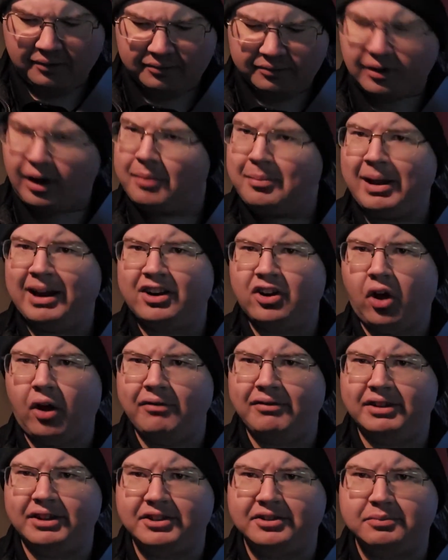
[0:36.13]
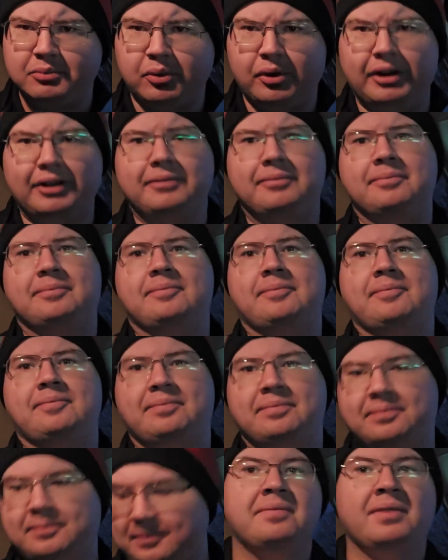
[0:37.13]
Not bad coffee this morning.
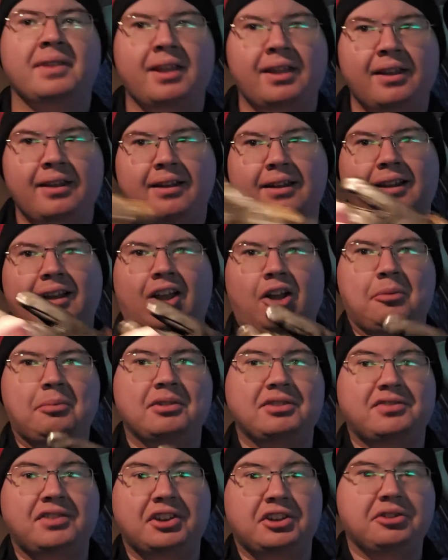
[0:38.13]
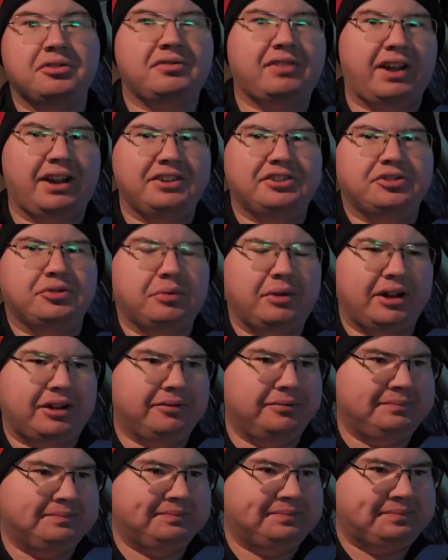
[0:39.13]
Hope this video finds you
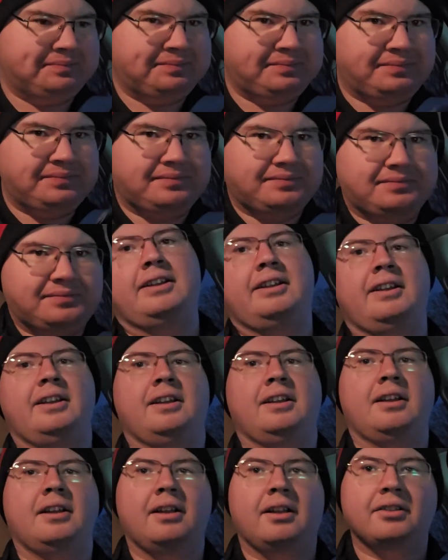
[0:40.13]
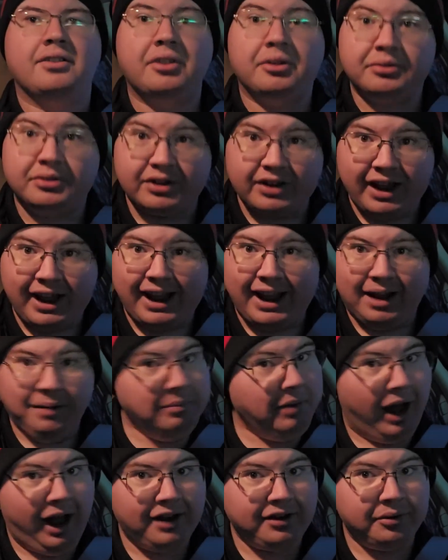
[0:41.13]
well. So today I'm
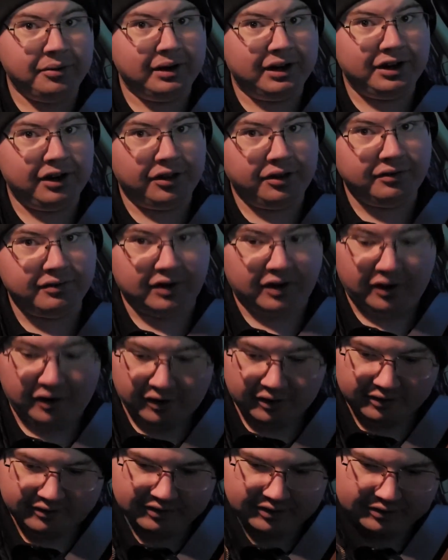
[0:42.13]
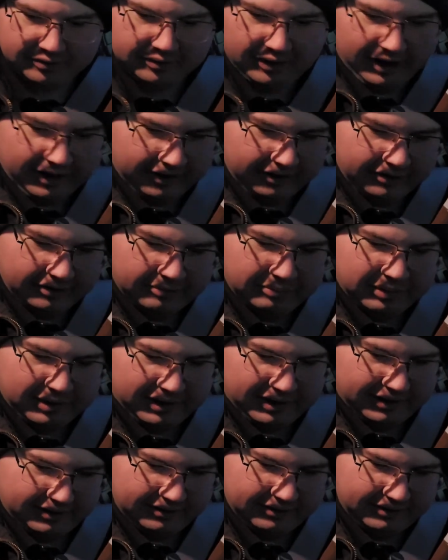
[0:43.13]
not doing another vlog for the record,
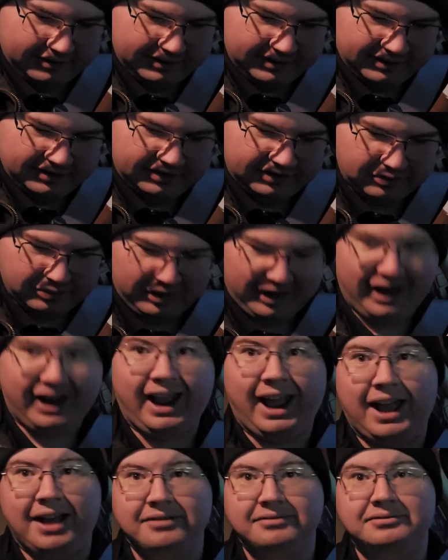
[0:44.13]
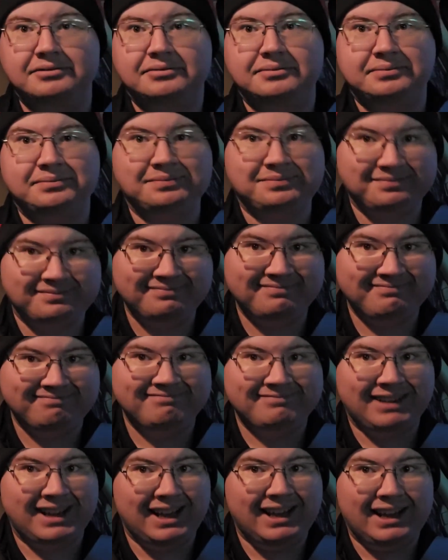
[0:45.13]
but this is when I have
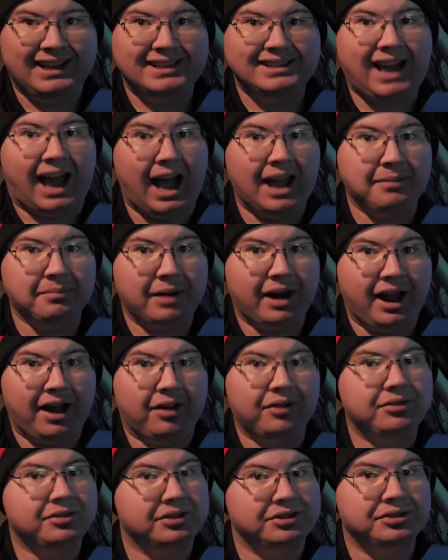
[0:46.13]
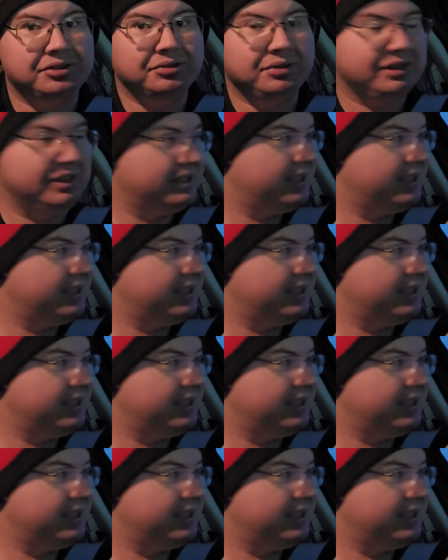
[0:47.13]
time now to do these